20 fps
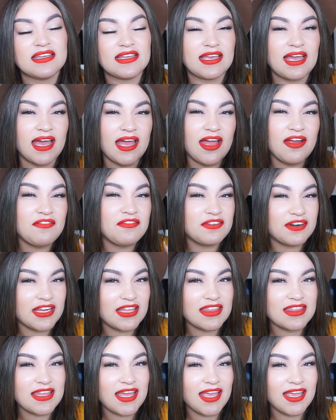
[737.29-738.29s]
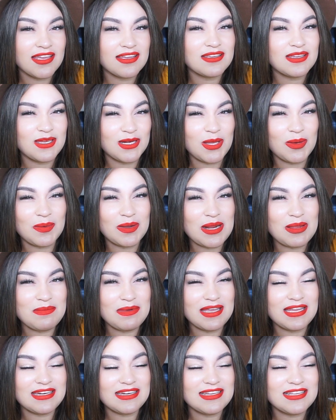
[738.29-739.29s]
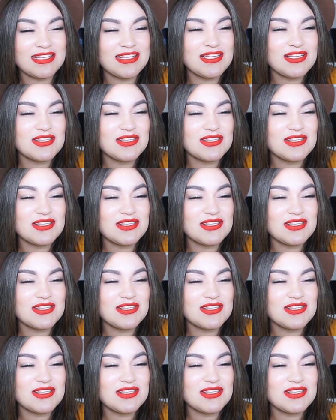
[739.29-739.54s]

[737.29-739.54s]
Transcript: get everything, you know what I mean?